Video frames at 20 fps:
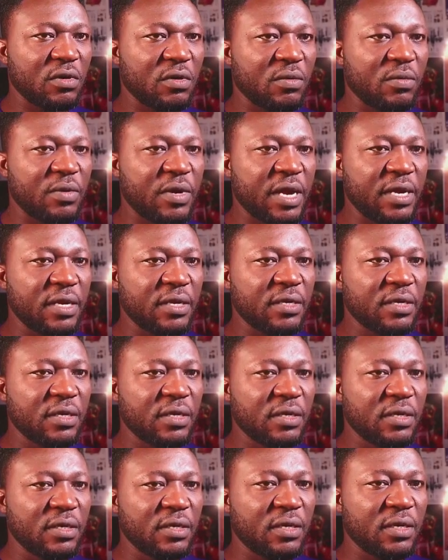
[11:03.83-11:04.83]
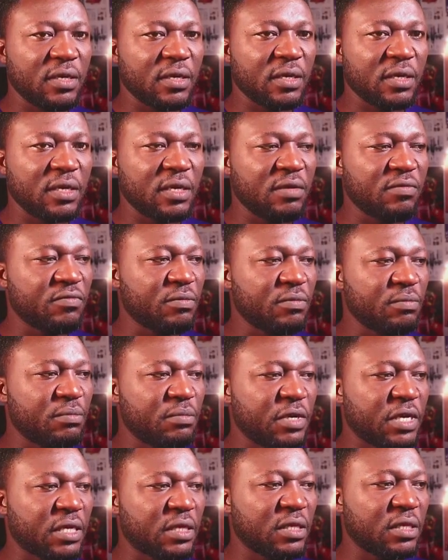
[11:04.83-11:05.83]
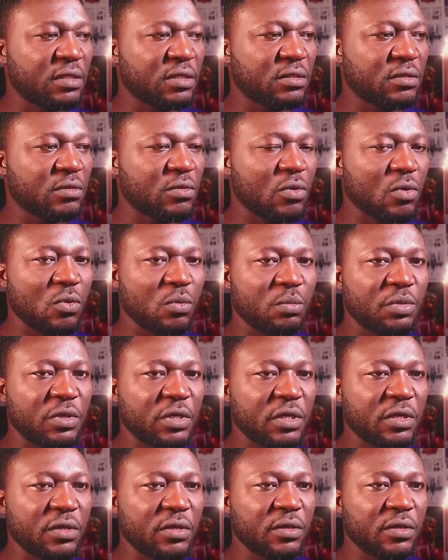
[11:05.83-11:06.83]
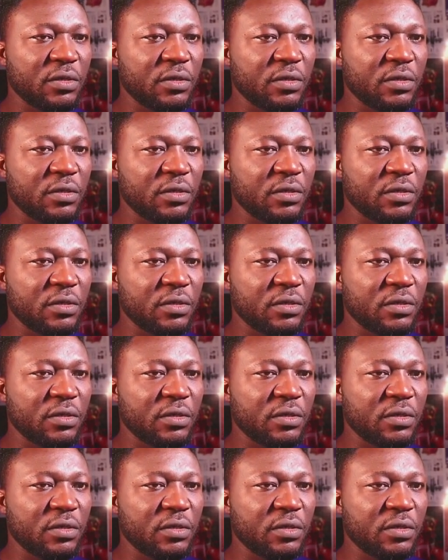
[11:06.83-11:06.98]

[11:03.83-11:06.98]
right, I'm going to make this go bigger.